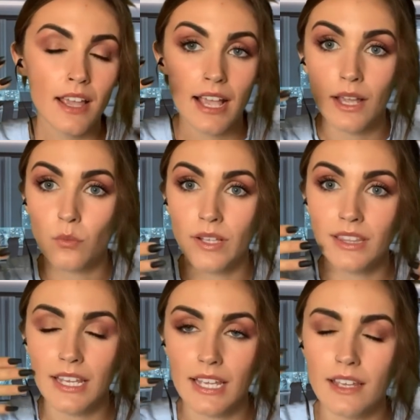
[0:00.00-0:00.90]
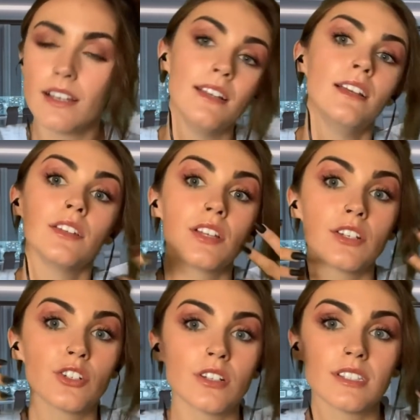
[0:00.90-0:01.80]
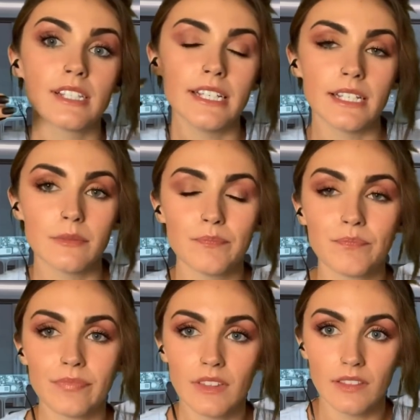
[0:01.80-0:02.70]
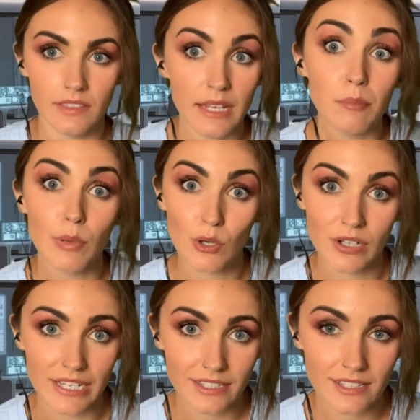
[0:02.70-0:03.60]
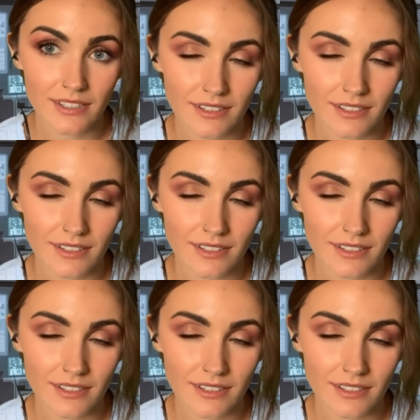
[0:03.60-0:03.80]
and when they touch our skin, they burn it.